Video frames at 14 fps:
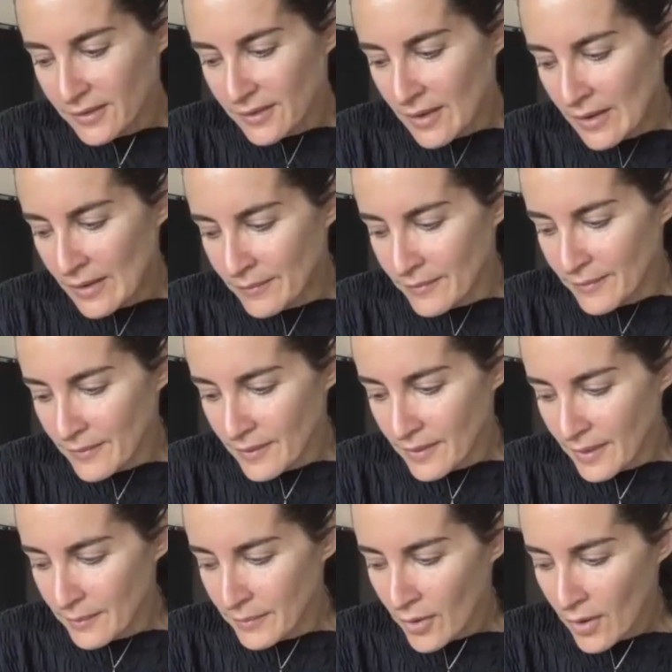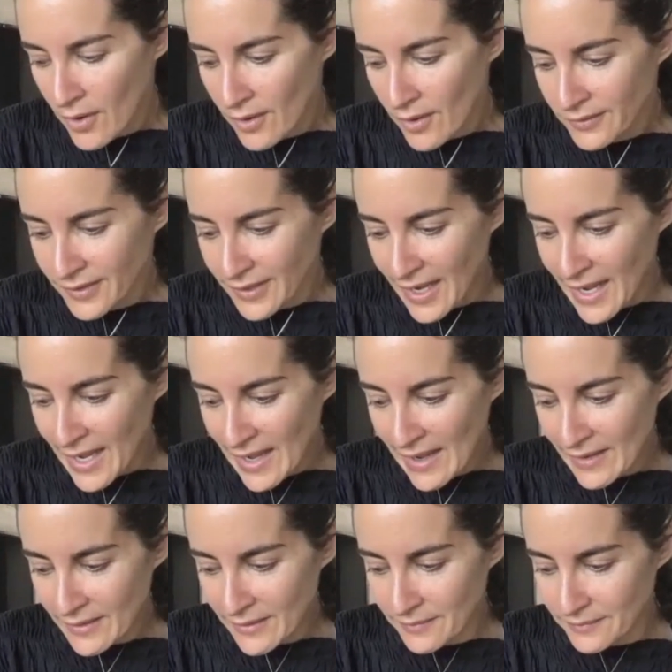I'm called to
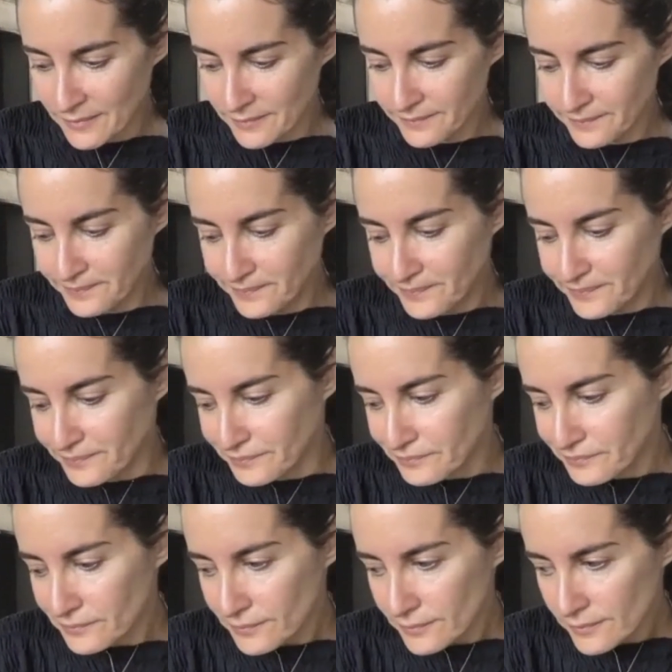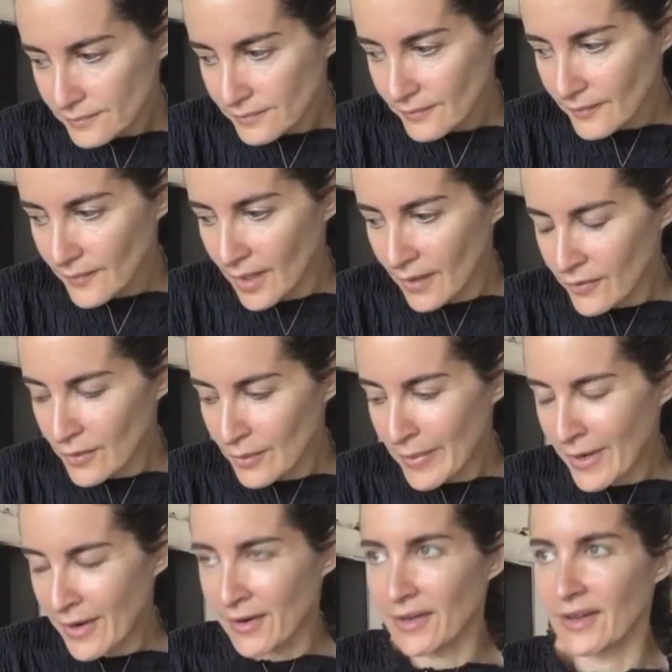add, if you're a
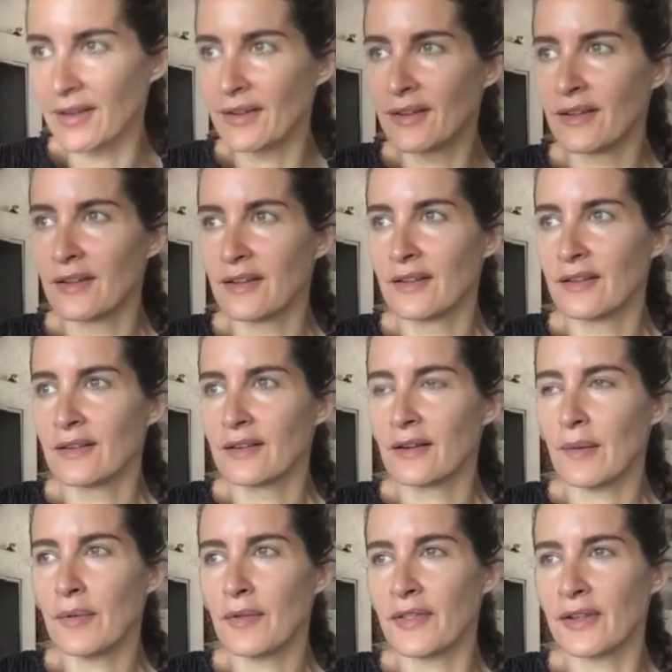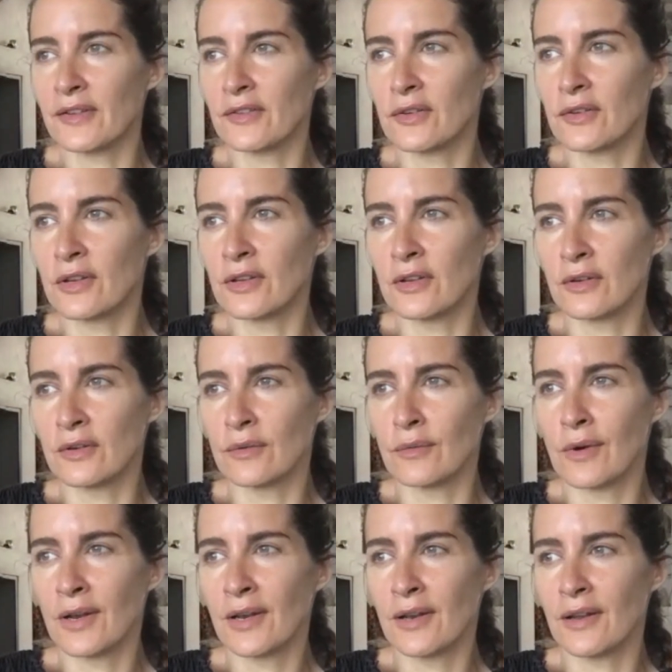parent, a couple of things you can do.
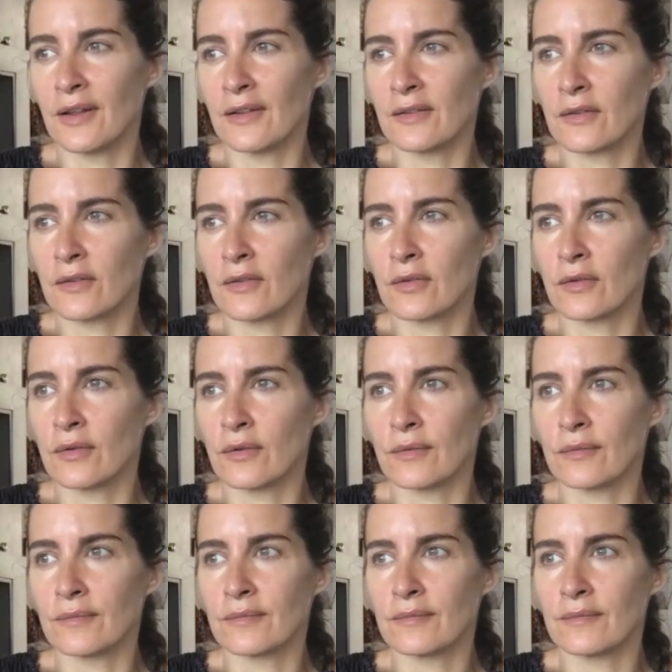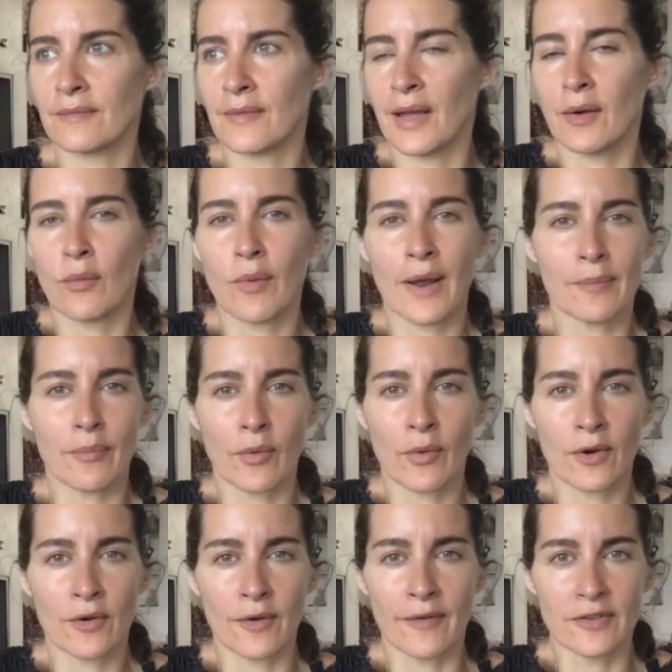One is to make a
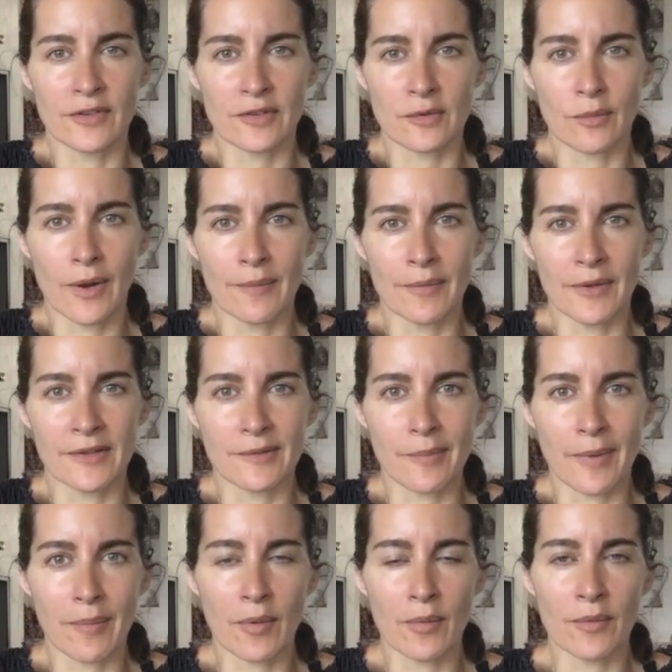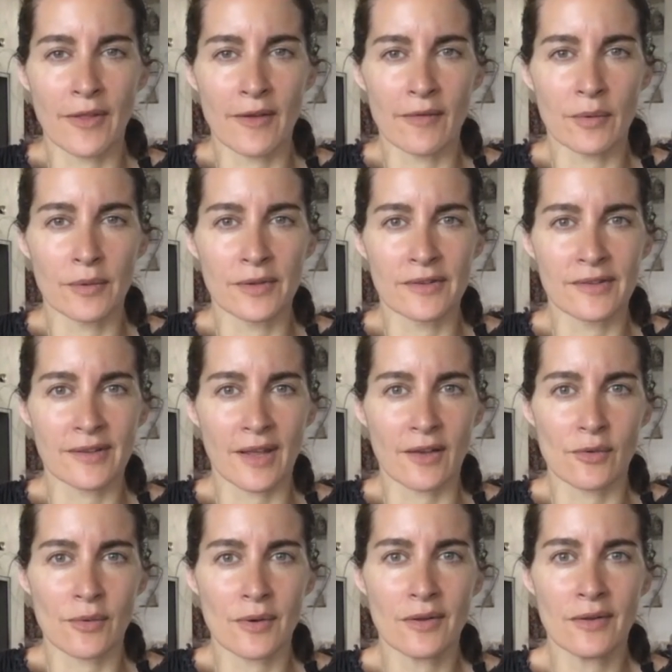whiteboard or even just a white piece of paper with everyone's
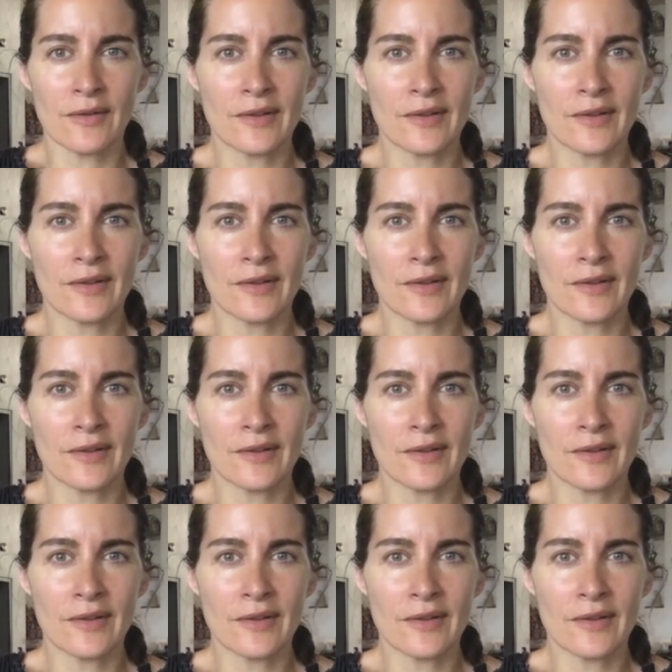schedule,